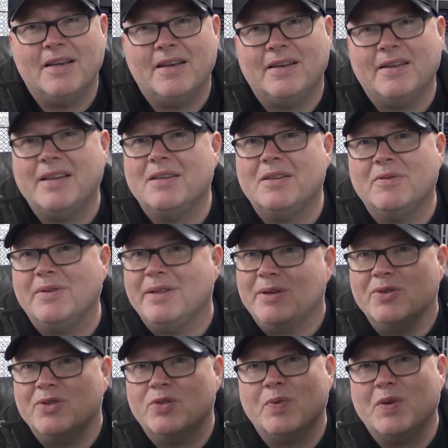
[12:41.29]
and do a
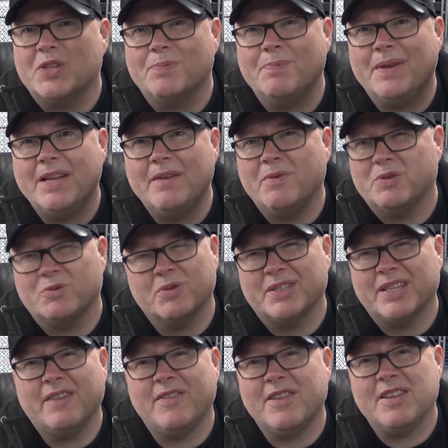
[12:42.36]
little Switch Mini, which would
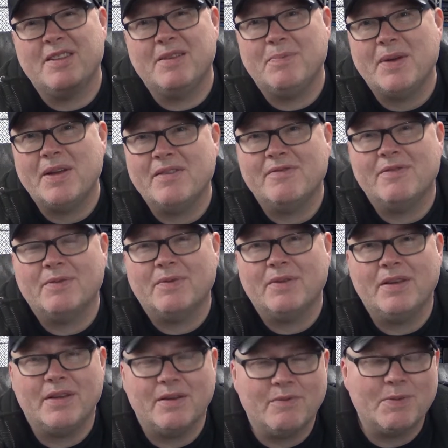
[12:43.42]
definitely be a
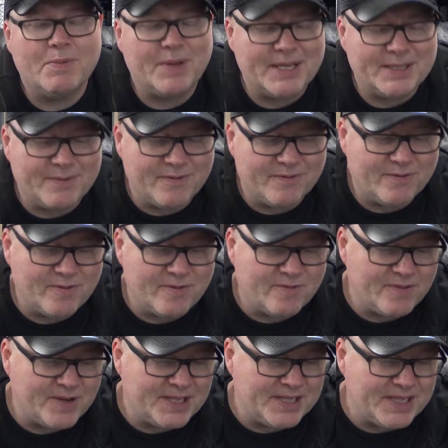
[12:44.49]
replacement for a
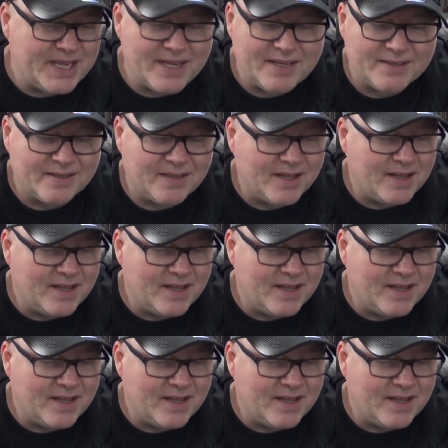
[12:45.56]
3DS.